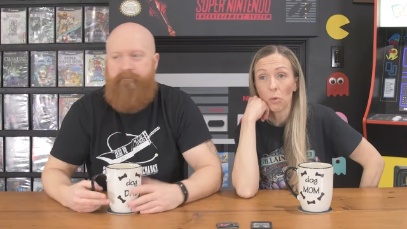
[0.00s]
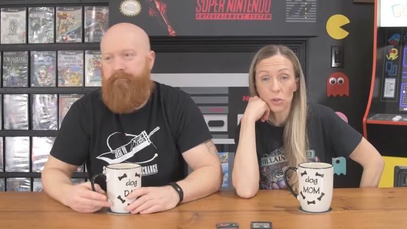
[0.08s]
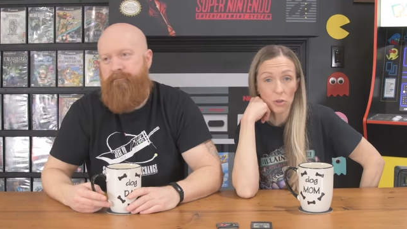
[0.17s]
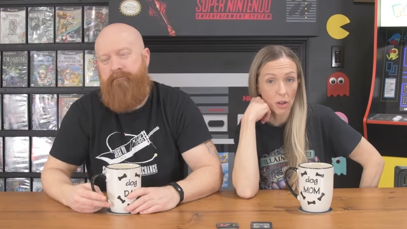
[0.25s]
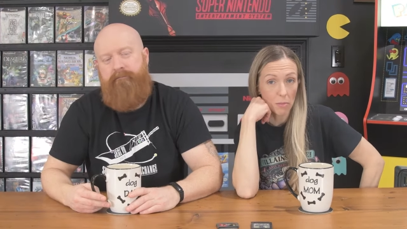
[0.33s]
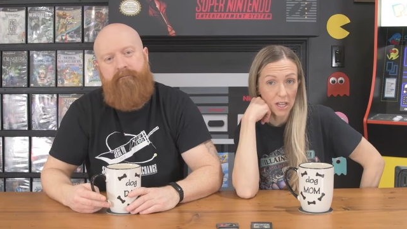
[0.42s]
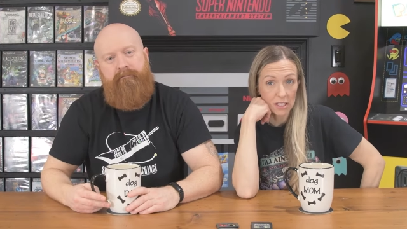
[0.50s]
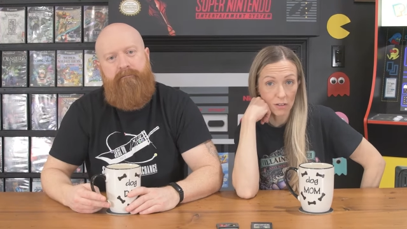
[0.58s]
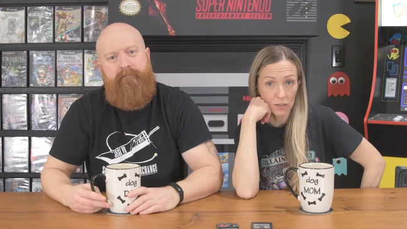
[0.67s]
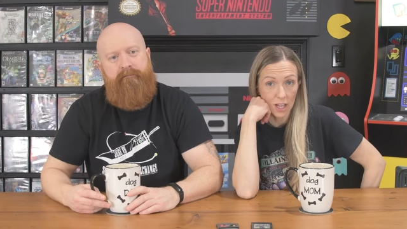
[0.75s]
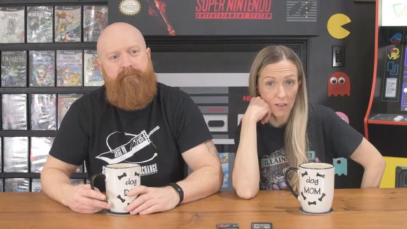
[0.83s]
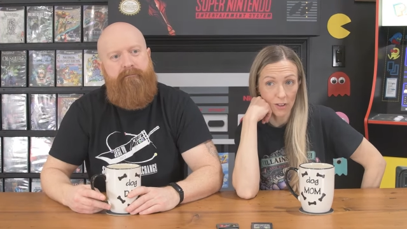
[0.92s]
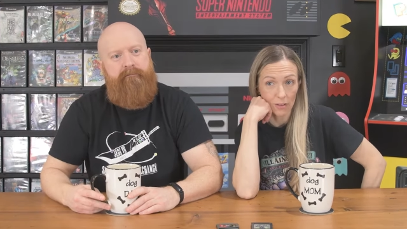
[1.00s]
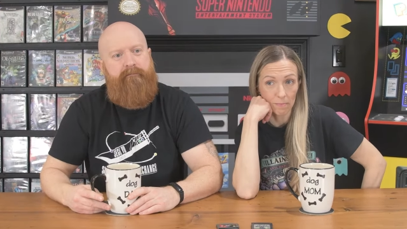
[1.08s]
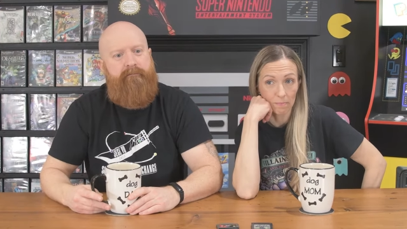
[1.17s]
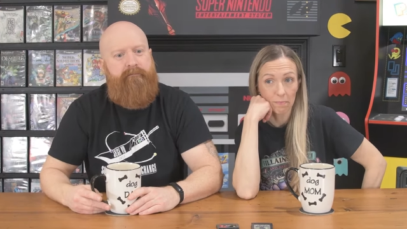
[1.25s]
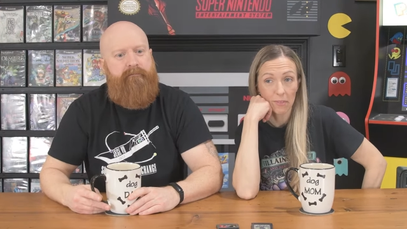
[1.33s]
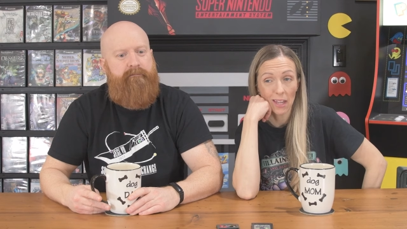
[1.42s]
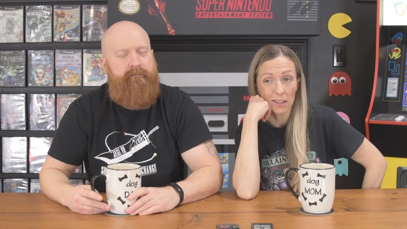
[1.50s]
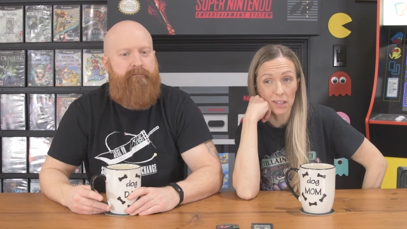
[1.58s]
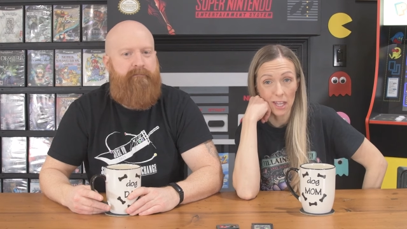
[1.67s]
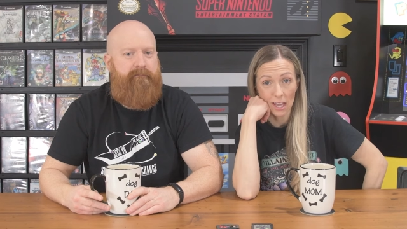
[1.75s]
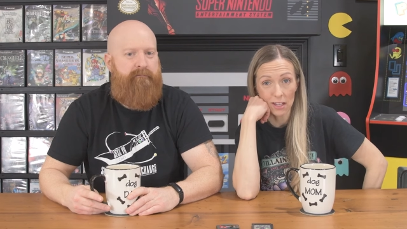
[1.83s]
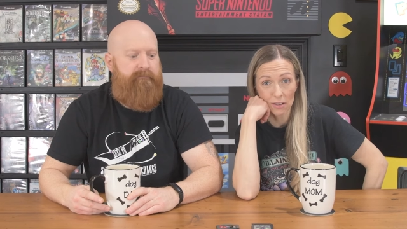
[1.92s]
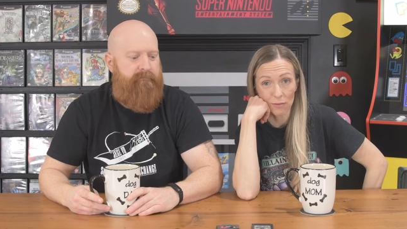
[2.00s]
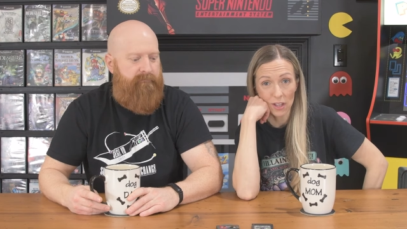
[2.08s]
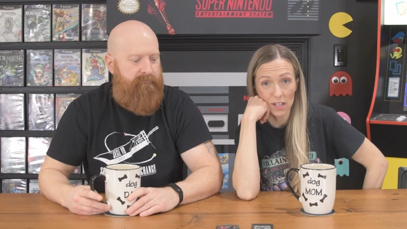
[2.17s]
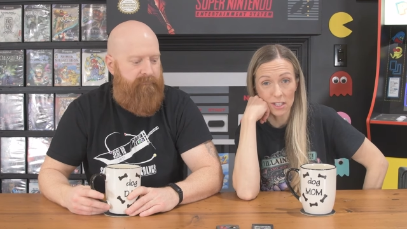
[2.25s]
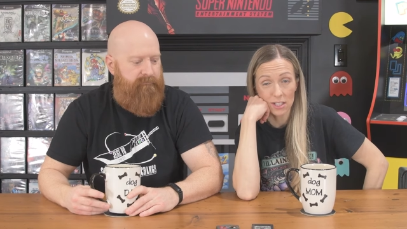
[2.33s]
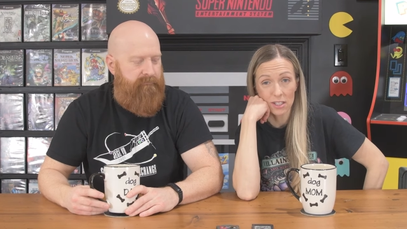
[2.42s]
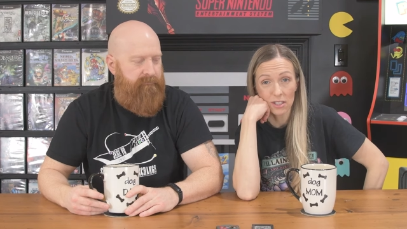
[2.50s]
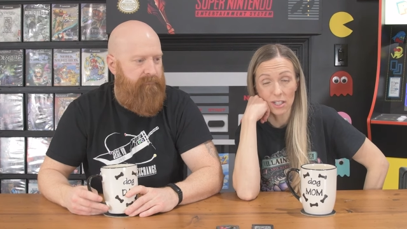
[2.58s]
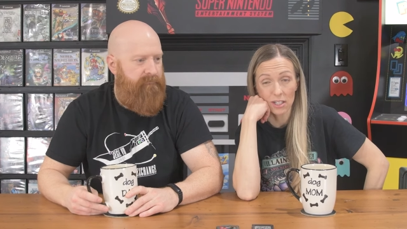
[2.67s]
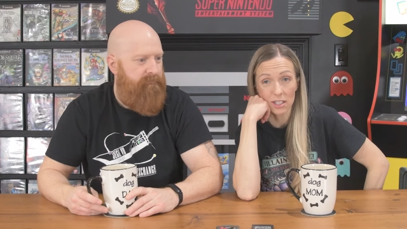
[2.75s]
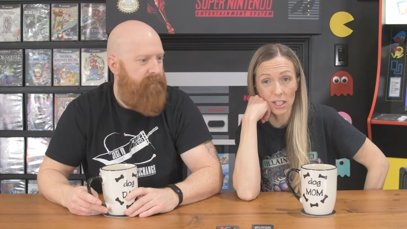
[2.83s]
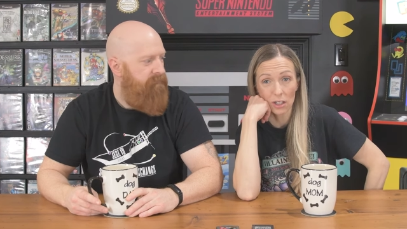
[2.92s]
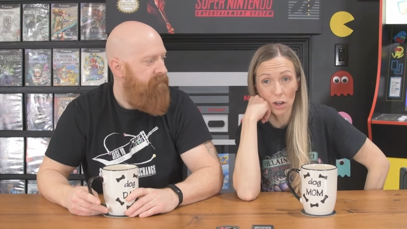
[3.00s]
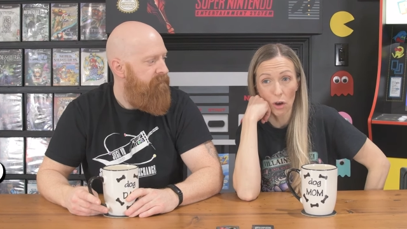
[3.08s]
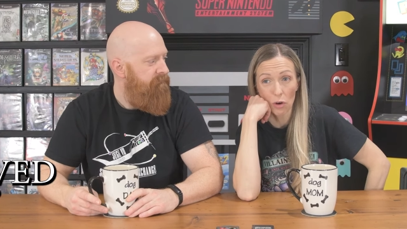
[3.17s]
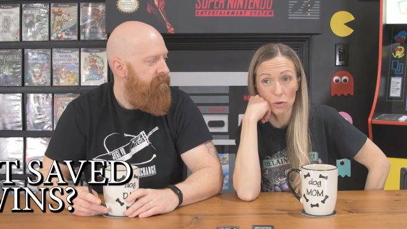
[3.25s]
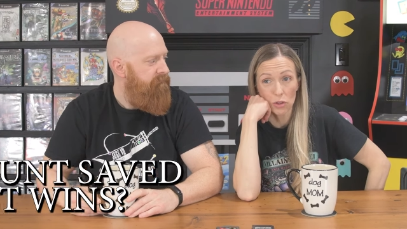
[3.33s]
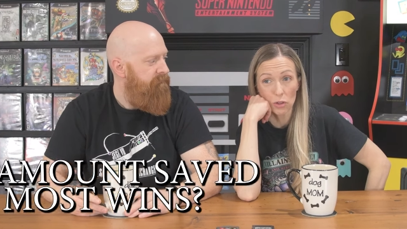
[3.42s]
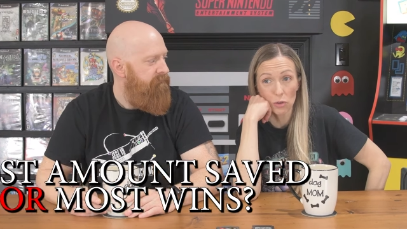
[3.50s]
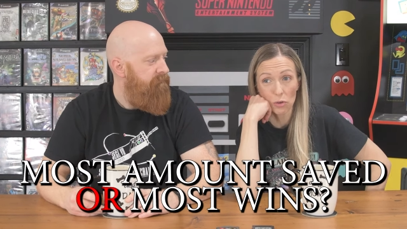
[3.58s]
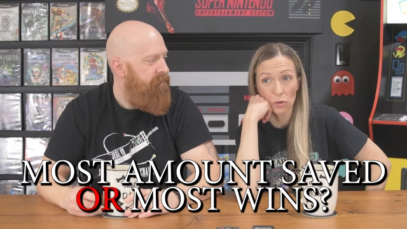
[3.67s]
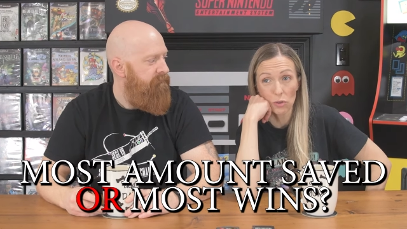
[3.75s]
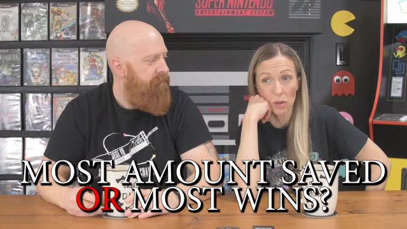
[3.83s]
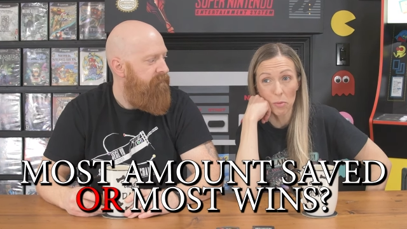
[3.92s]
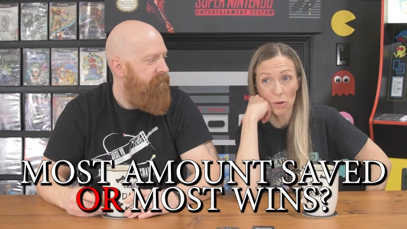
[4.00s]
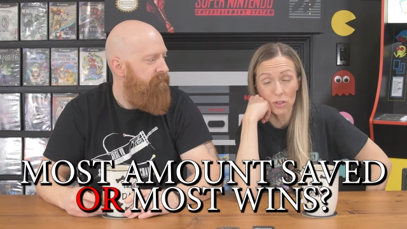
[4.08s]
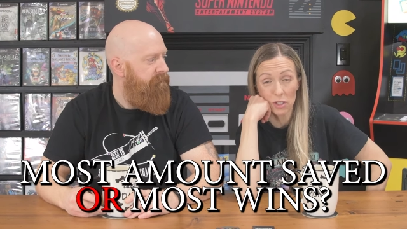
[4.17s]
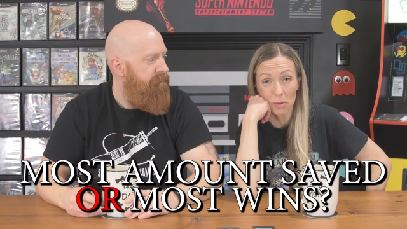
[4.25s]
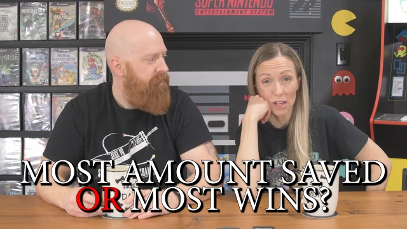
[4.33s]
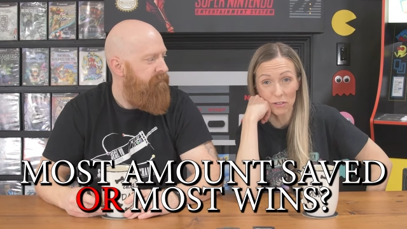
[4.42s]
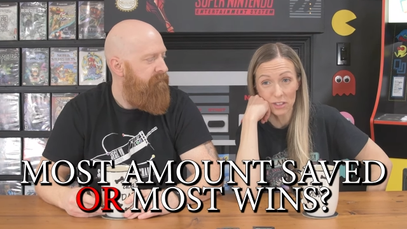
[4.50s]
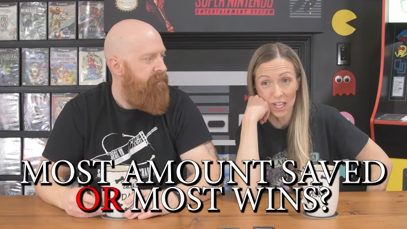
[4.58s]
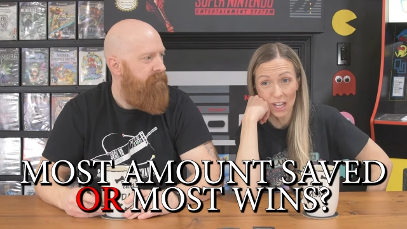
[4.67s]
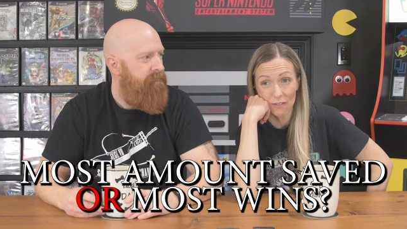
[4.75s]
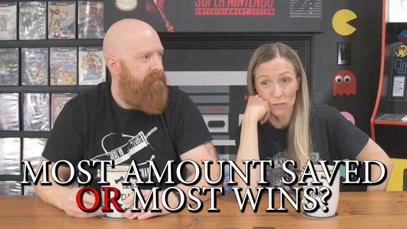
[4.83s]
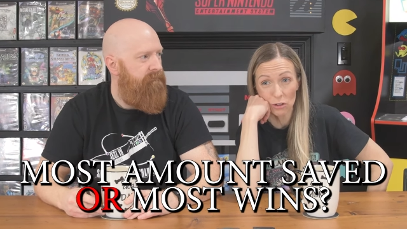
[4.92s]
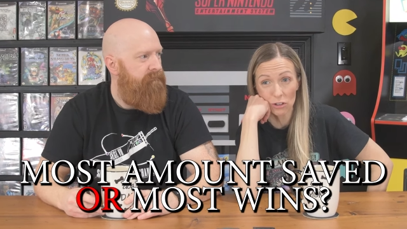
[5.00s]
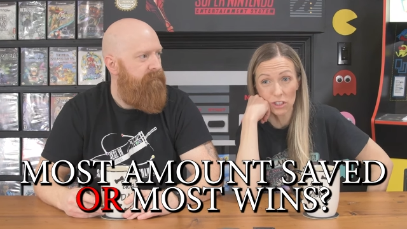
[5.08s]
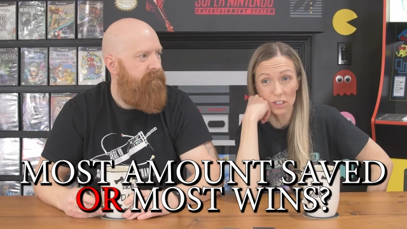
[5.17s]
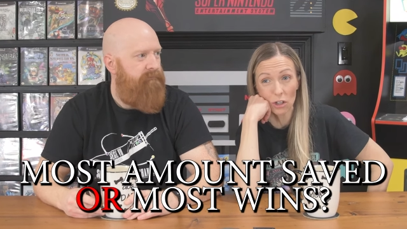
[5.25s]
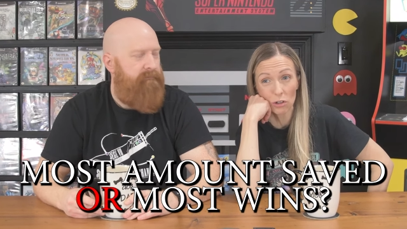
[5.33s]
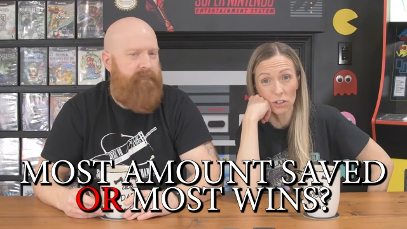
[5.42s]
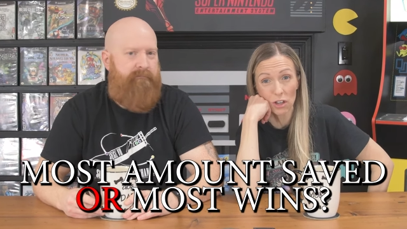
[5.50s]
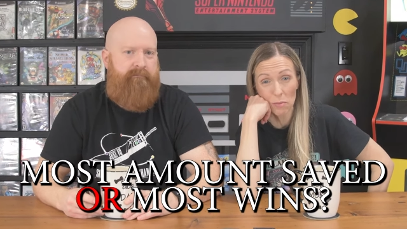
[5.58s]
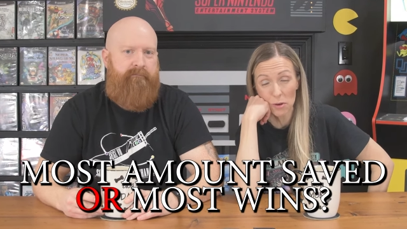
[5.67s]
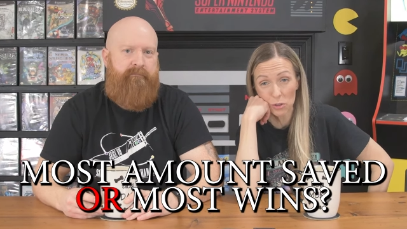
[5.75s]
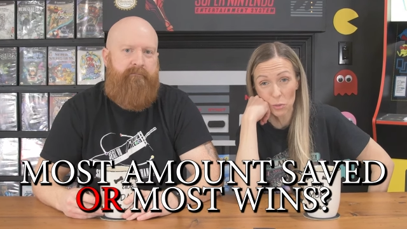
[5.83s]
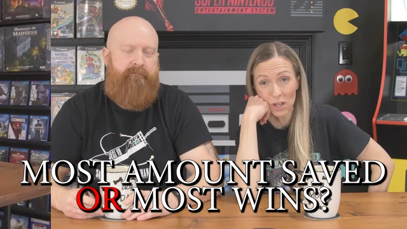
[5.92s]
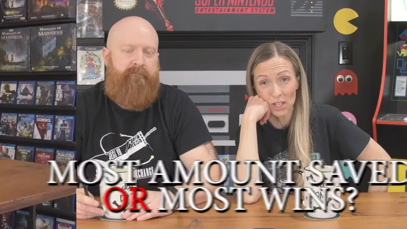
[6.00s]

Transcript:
Speaker 1: we're doing a best of seven. At the end of this, does it go to the most amount saved or does it go to the most